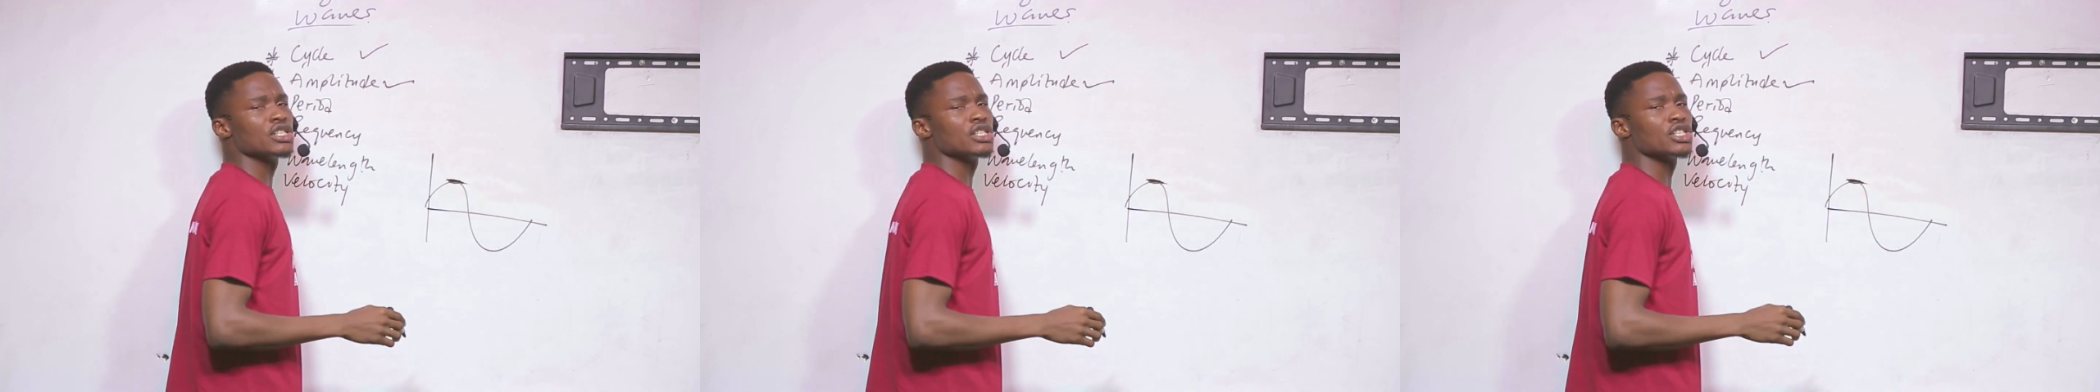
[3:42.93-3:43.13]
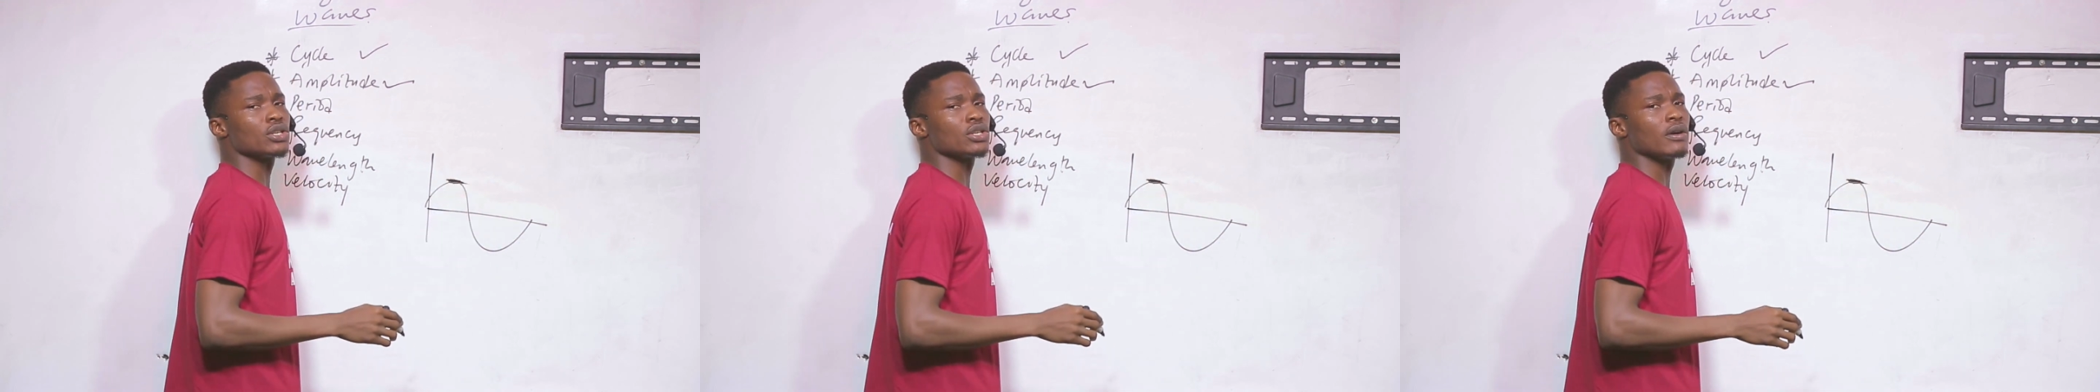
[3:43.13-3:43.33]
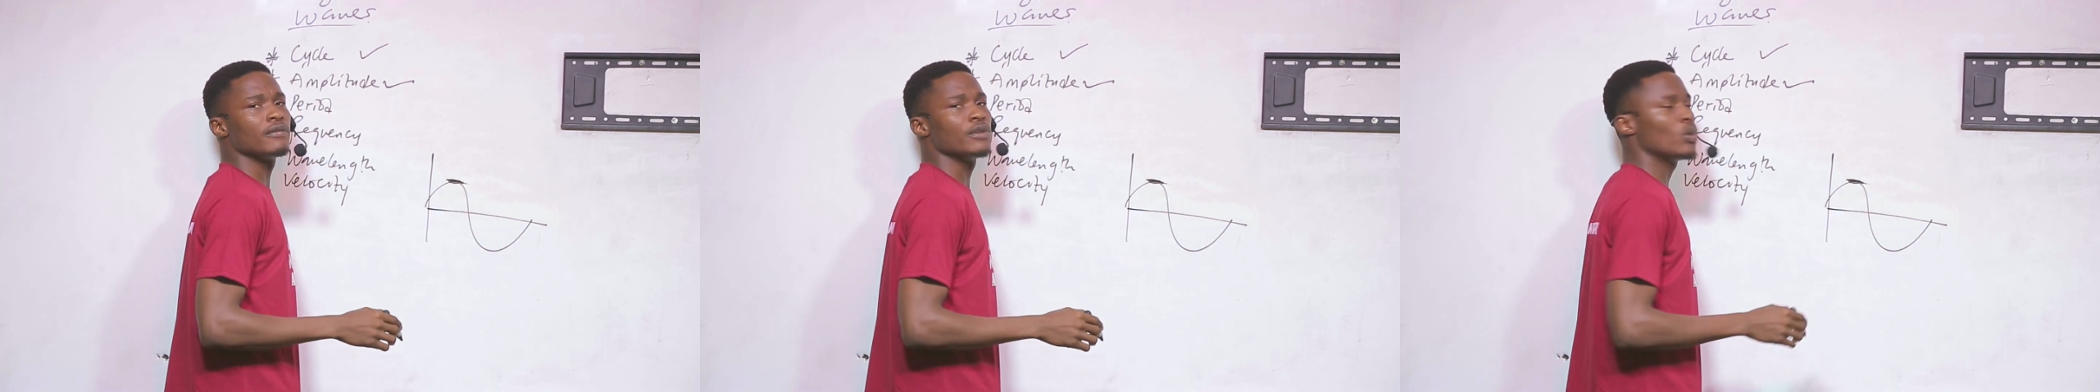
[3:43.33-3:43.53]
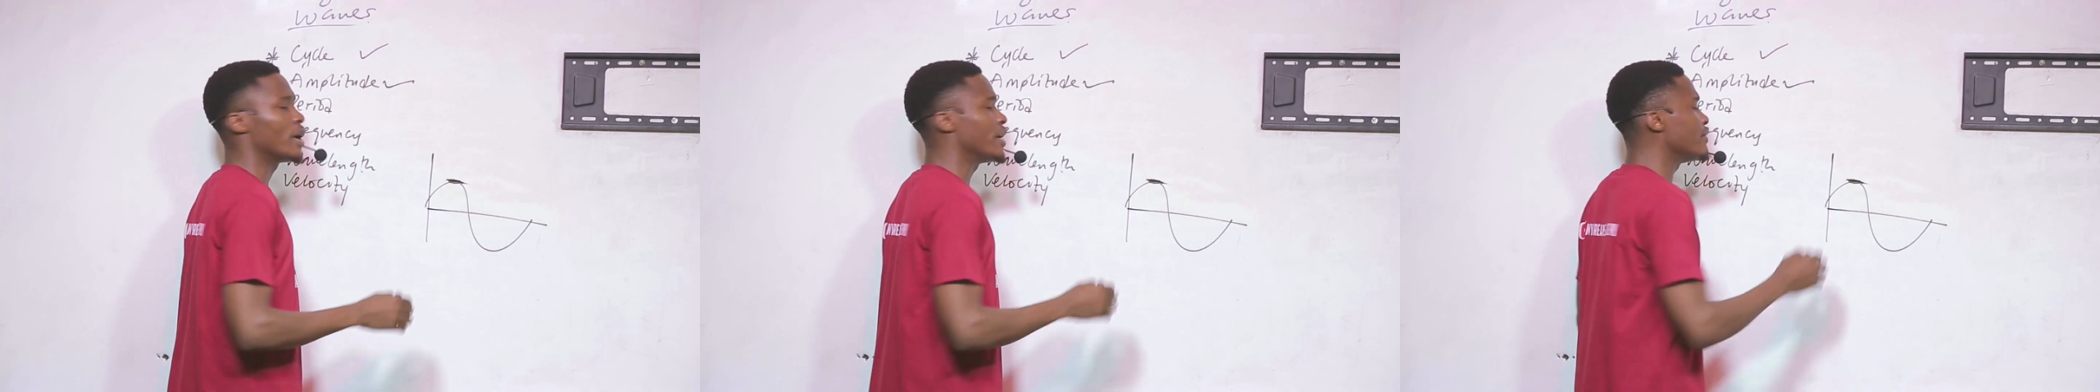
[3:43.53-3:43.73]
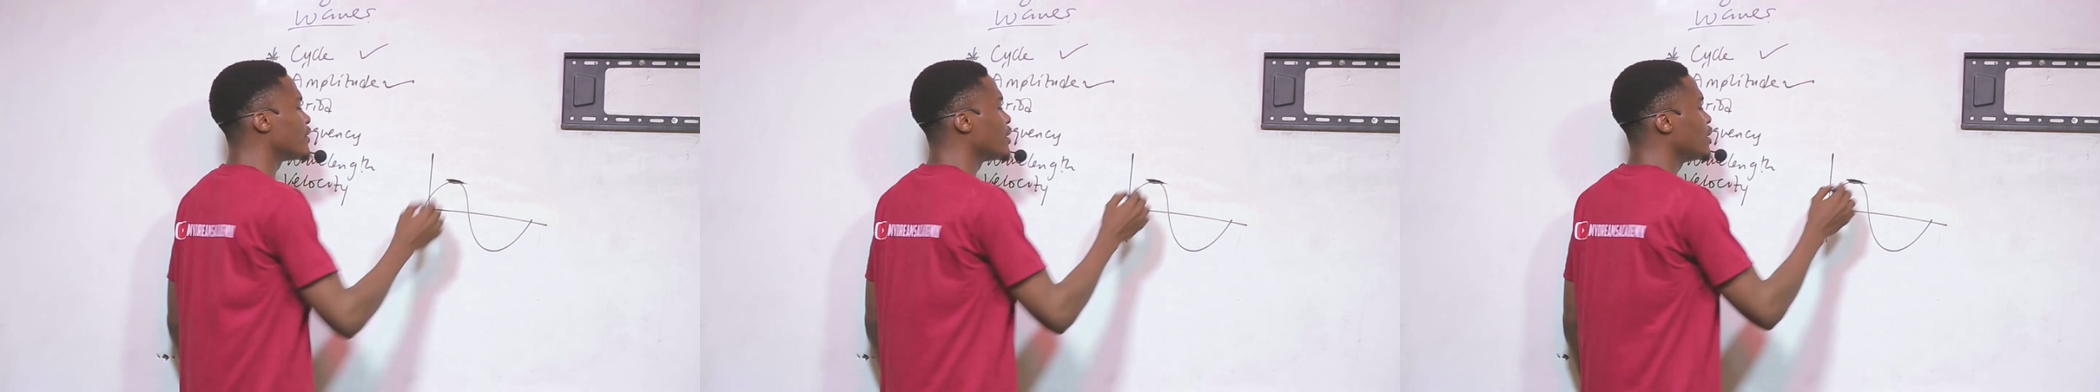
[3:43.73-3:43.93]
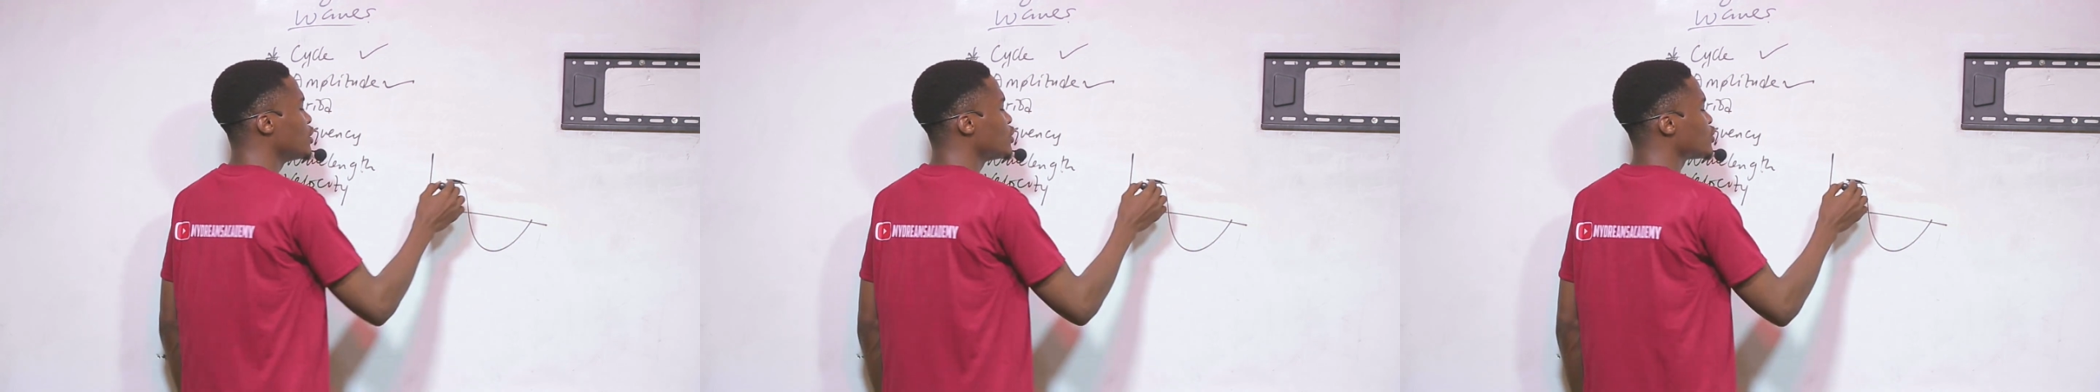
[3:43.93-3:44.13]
position of the wave.